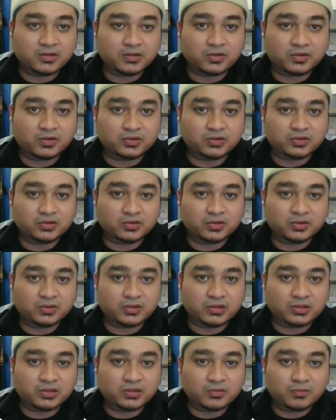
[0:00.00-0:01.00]

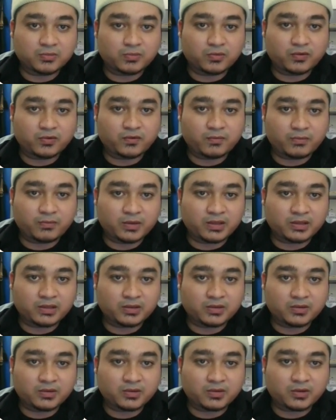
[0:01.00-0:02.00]
control movement
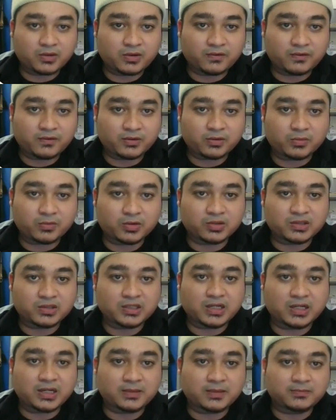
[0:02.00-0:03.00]
of a
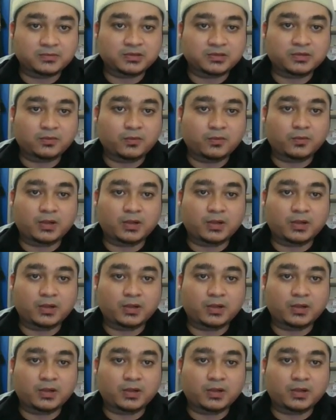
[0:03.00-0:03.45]
robotic arms